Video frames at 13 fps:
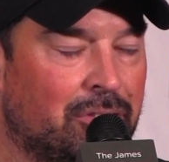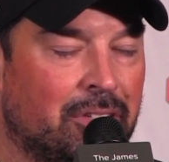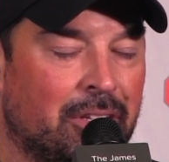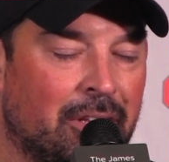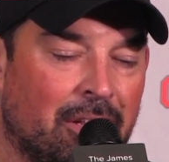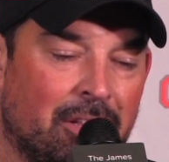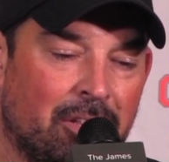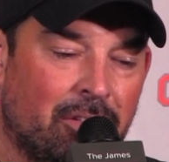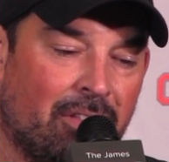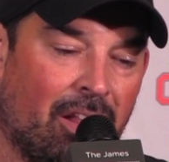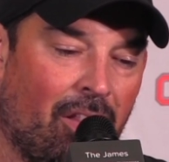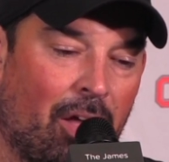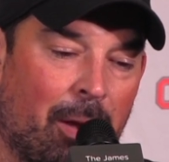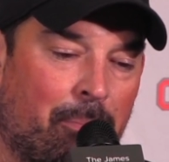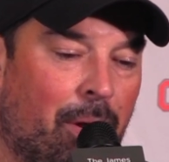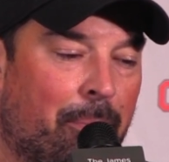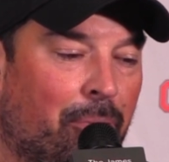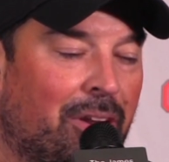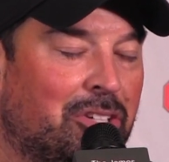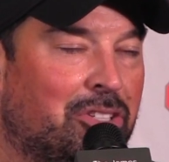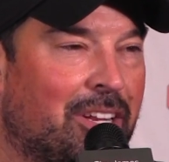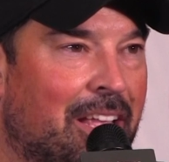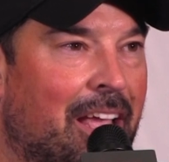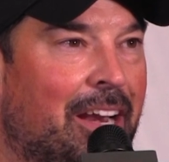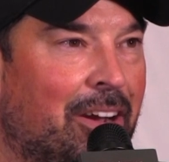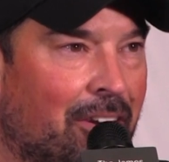You've done a lot of preparation to
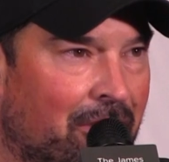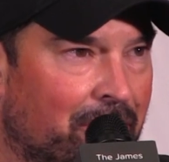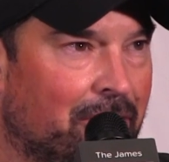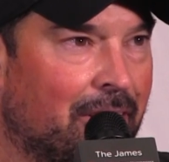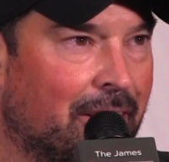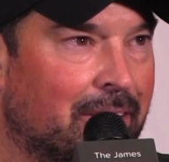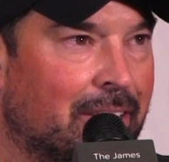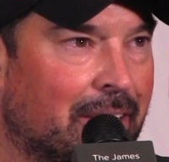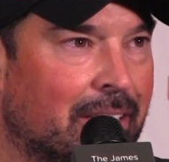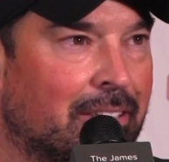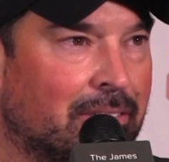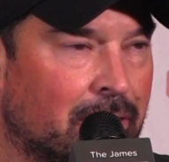get here, and, and